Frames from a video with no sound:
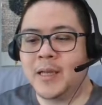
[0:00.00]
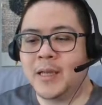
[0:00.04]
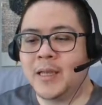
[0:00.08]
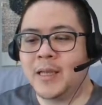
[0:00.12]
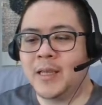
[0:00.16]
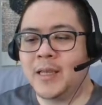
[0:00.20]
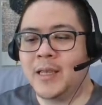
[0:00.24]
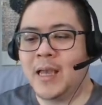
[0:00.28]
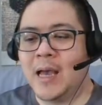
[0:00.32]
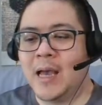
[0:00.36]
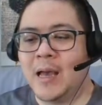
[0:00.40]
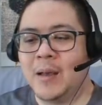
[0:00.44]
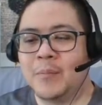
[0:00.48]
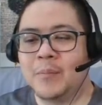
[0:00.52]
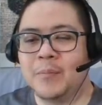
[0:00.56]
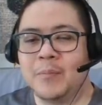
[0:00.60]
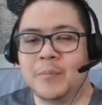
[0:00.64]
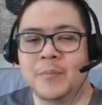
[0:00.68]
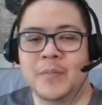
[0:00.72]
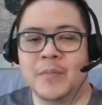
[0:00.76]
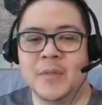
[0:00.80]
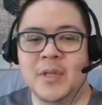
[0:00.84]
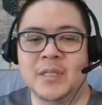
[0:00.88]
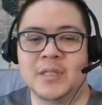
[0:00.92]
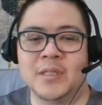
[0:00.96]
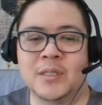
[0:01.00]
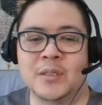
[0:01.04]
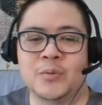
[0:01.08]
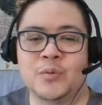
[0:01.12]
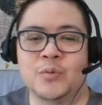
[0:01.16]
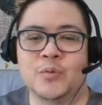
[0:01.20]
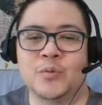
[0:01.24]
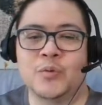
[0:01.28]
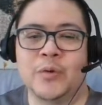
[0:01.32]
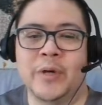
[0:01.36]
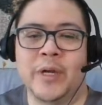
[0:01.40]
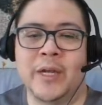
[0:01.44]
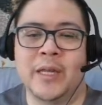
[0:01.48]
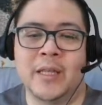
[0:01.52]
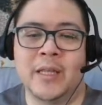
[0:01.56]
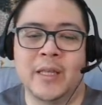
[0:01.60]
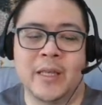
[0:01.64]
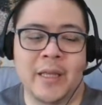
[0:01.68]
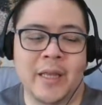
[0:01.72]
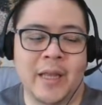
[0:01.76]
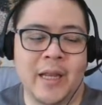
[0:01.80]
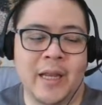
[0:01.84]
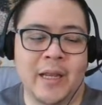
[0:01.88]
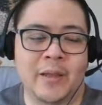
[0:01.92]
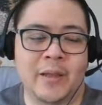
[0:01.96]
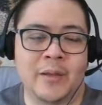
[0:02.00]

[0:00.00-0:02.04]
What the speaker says: Yeah, this is really getting